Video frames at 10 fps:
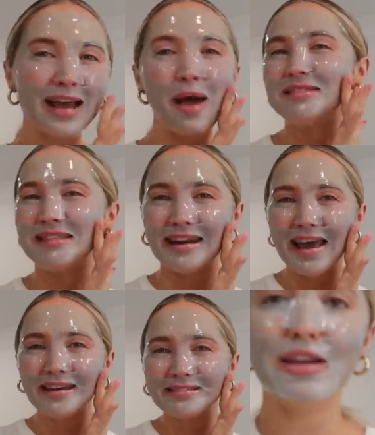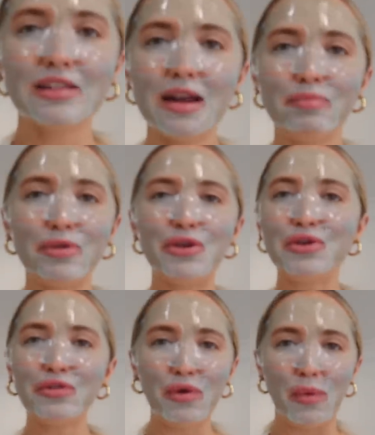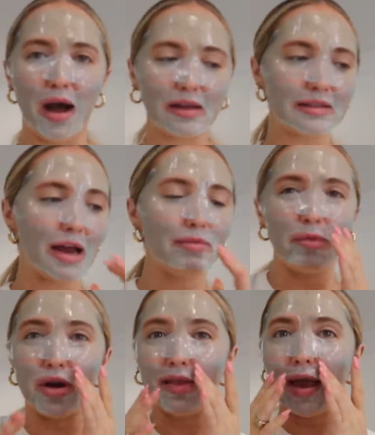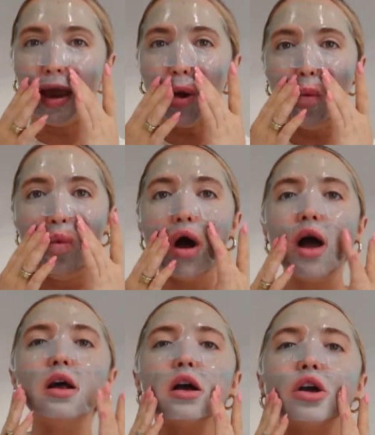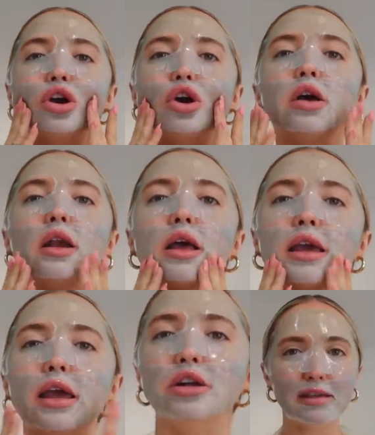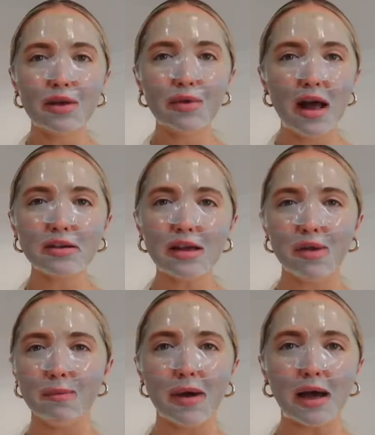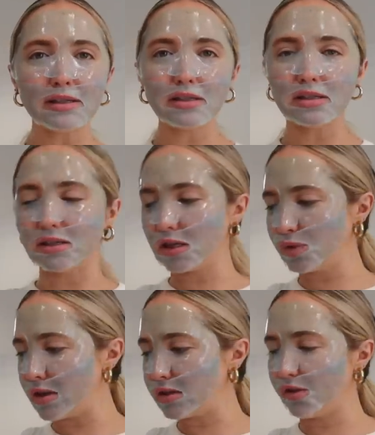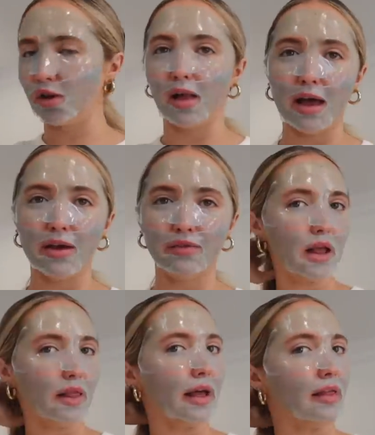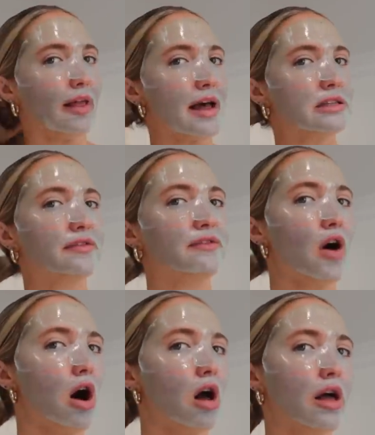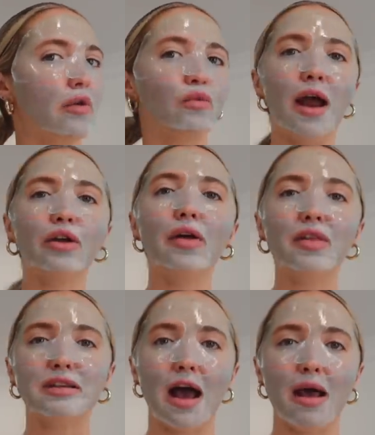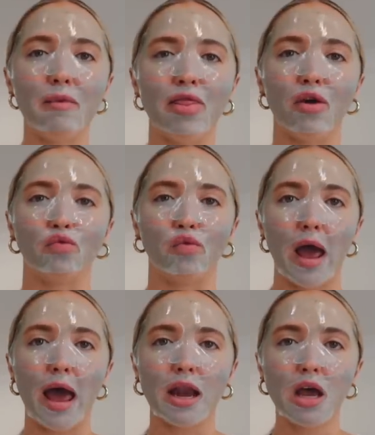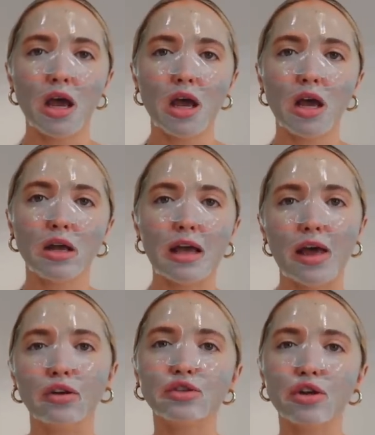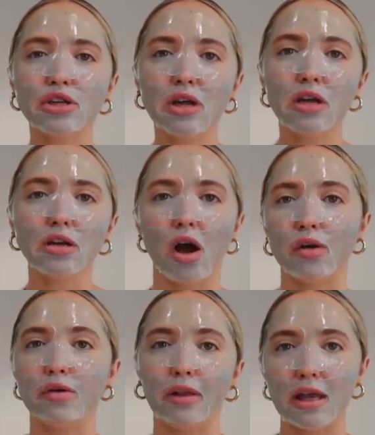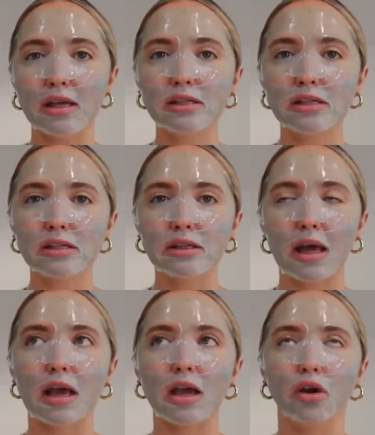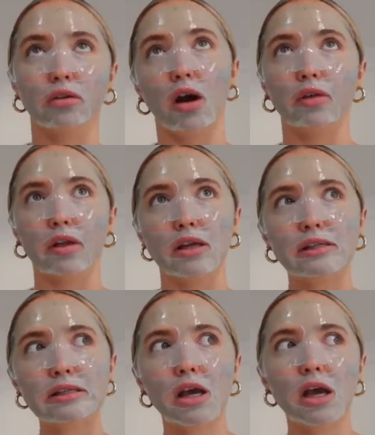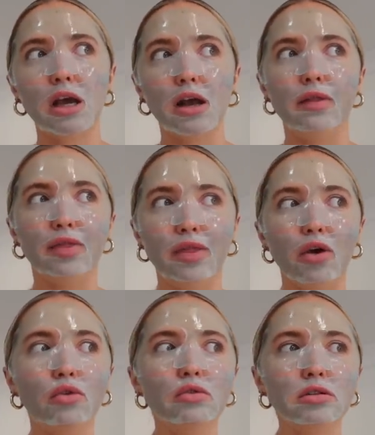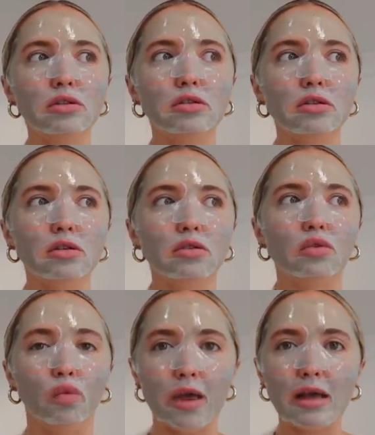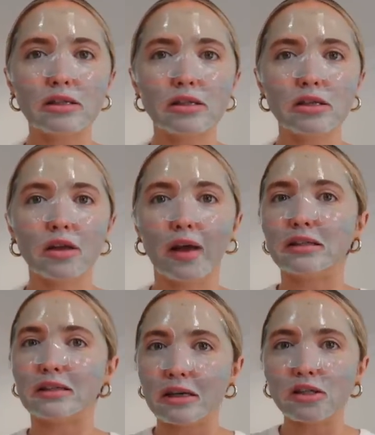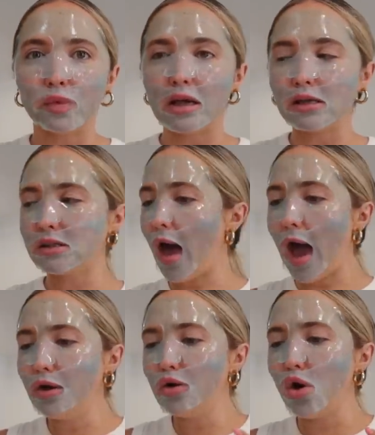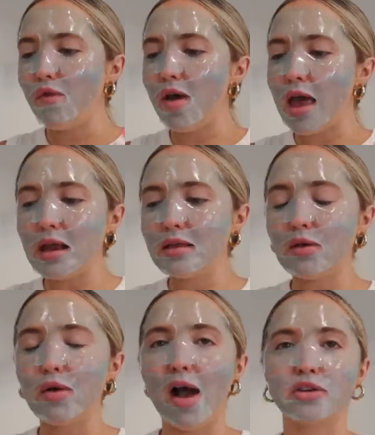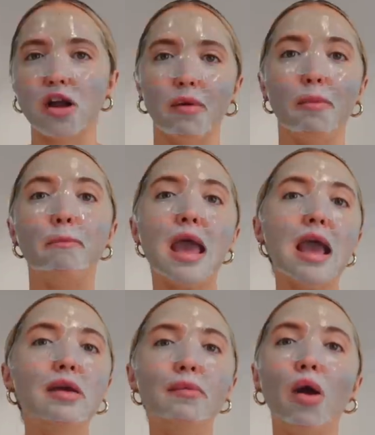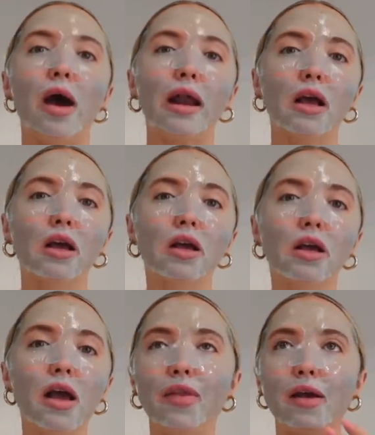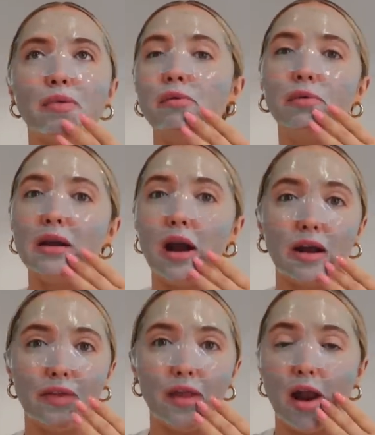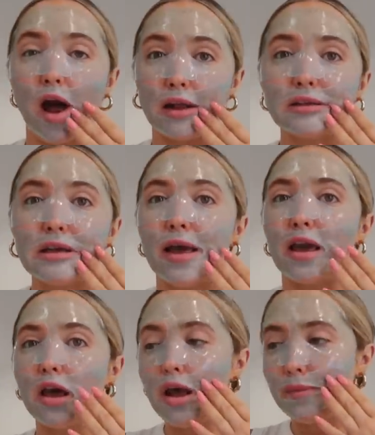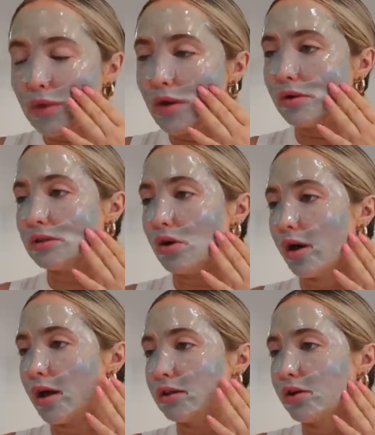Happy Sunday. I just had a beautiful walk down memory lane. What a good year. Did anyone else have the best six weeks of their life? Like last fall, right around the time that Red, Taylor's version, got re-released, like, or got released, those weeks, like six weeks, I don't know if anything will ever top it. Maybe my wedding. And like probably not even then. Honestly, like it was so good.